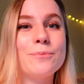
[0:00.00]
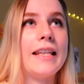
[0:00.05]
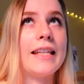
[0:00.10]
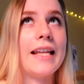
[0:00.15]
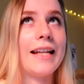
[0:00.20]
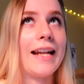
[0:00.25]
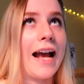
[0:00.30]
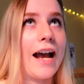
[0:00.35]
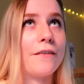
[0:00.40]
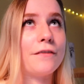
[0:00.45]
And
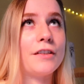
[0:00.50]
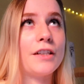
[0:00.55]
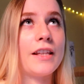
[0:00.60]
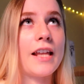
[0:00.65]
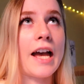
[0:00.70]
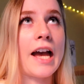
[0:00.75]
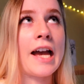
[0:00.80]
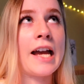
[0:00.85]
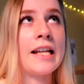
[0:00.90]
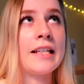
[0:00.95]
then after
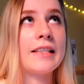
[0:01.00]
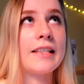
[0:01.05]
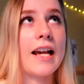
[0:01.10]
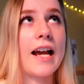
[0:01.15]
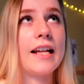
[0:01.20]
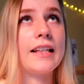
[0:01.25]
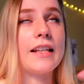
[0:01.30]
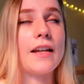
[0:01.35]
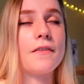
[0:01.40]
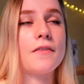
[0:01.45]
that
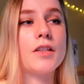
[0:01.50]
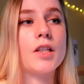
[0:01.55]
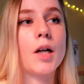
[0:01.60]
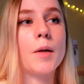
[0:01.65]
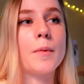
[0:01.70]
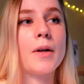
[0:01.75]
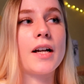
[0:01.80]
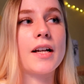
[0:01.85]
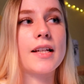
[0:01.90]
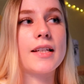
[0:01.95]
I left
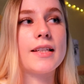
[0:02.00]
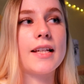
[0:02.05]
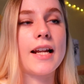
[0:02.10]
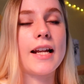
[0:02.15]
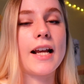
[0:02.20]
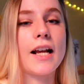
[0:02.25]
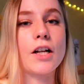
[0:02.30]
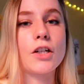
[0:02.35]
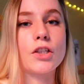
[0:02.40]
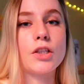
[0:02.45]
Starbucks
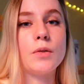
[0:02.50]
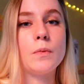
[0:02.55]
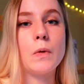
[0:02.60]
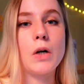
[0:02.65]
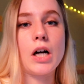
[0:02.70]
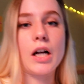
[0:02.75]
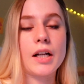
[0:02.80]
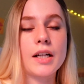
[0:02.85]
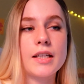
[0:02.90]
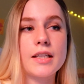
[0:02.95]
and I actually
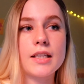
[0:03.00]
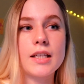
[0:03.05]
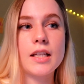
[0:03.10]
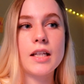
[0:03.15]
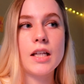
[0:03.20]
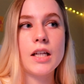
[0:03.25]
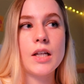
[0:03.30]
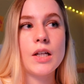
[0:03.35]
walked